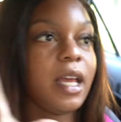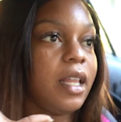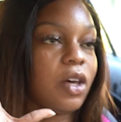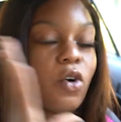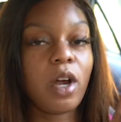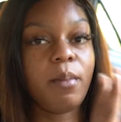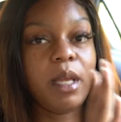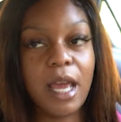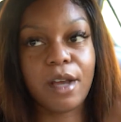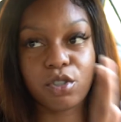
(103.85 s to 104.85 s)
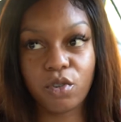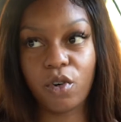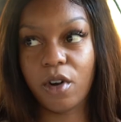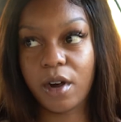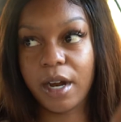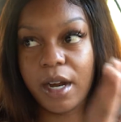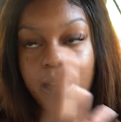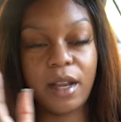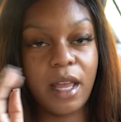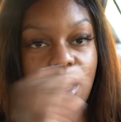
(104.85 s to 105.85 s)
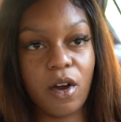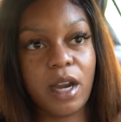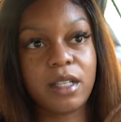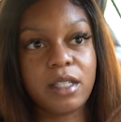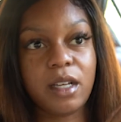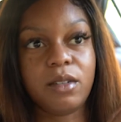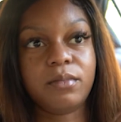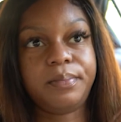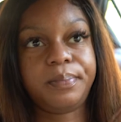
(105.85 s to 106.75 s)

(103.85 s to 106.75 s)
in the Army National Guard in Arkansas.